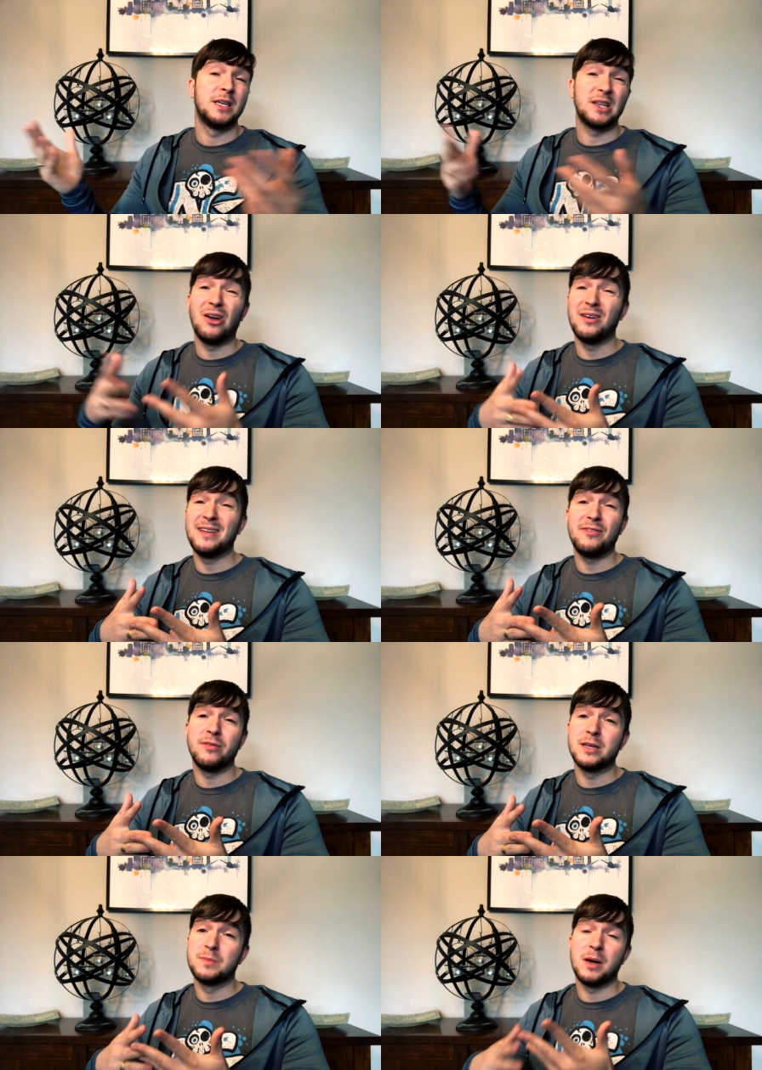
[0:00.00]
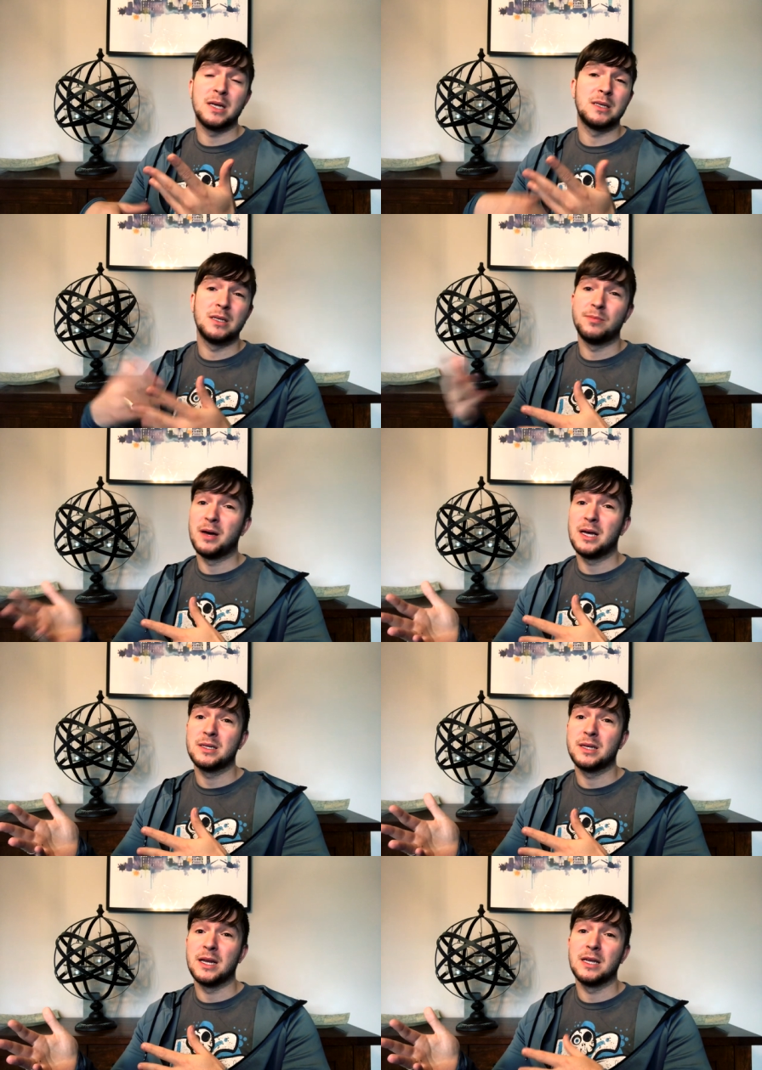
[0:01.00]
There's a lot of difference person to
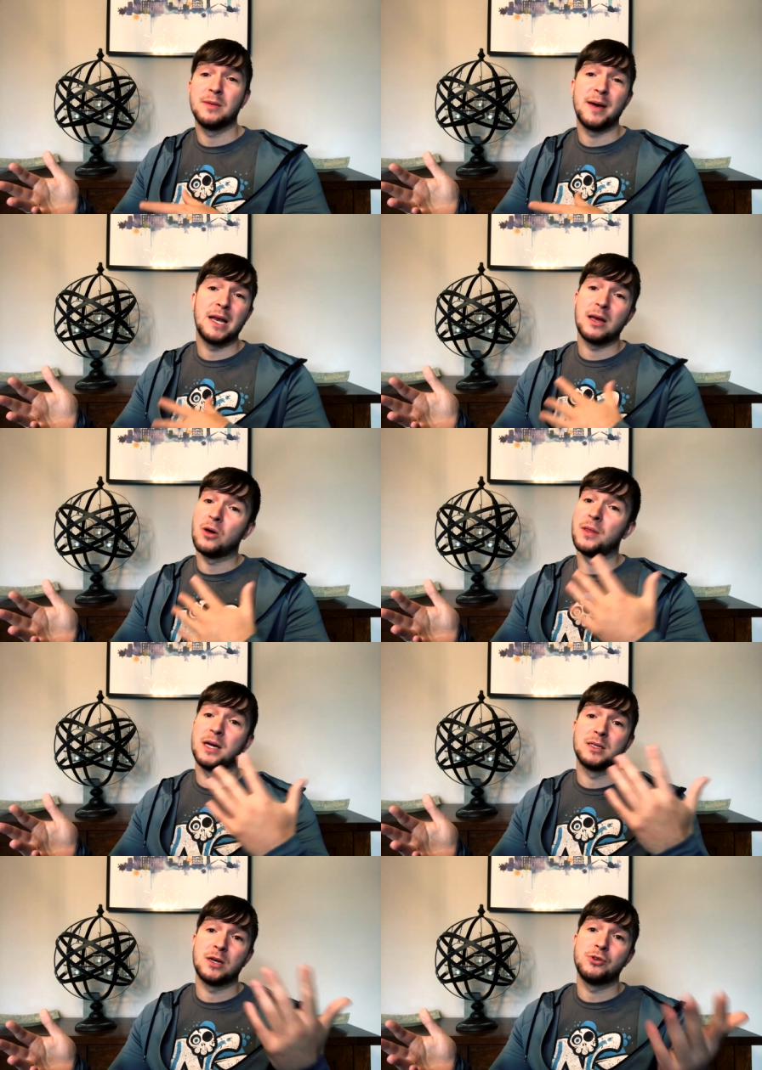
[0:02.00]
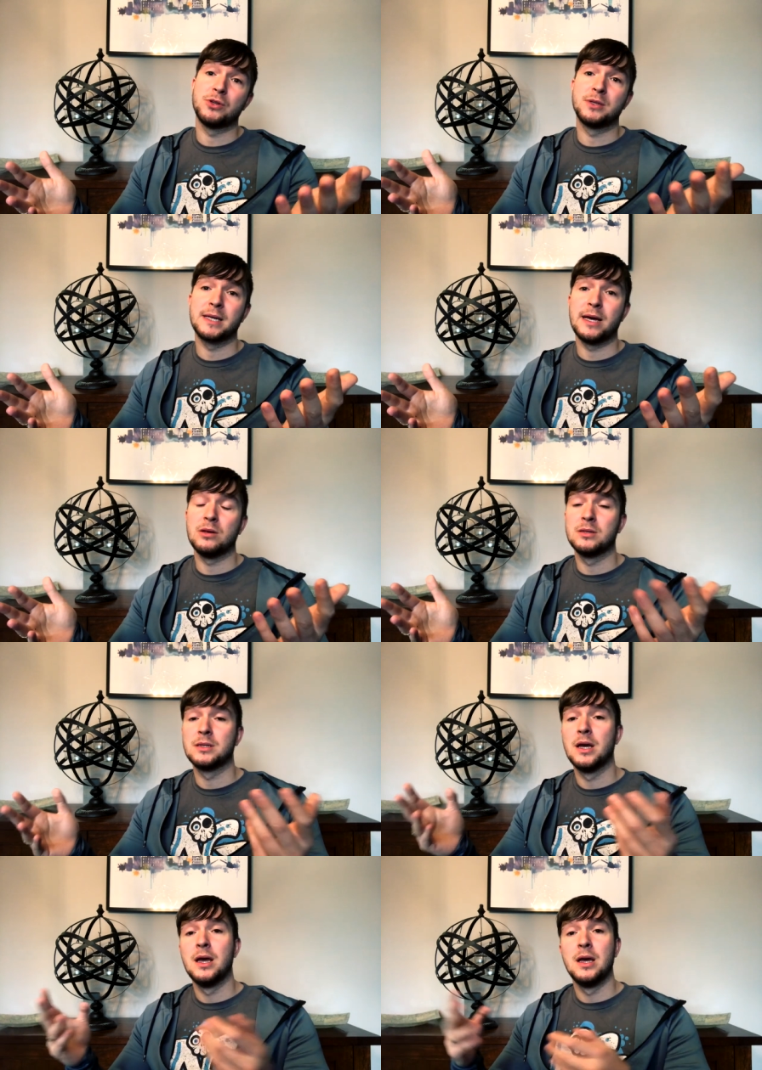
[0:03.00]
person, and depending on their social
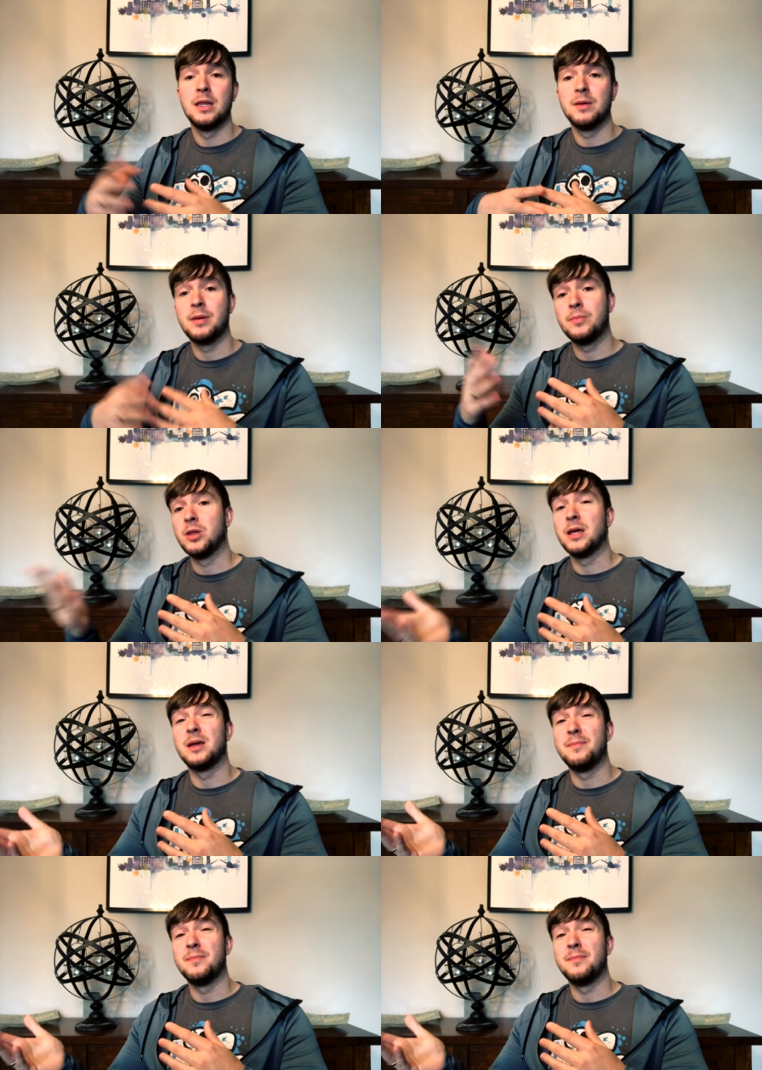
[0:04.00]
skills, the people that they